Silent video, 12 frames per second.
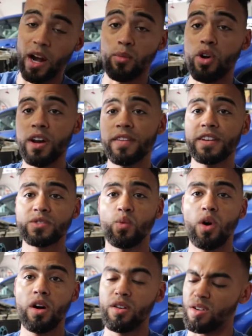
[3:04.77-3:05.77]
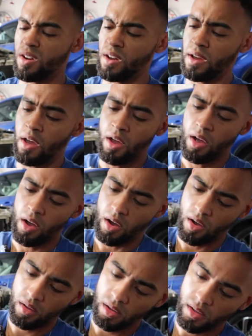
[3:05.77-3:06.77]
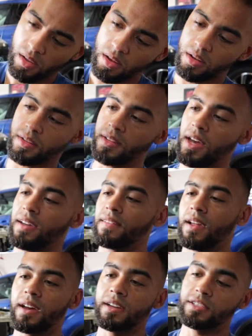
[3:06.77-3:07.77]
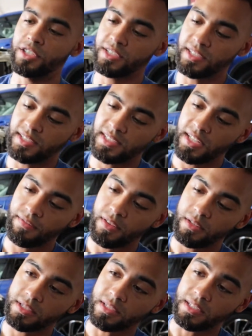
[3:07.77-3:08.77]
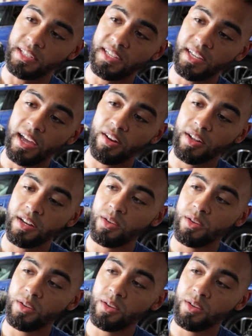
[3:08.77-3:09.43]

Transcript: and I'm running this water all along the headlight just to see if it's leaking out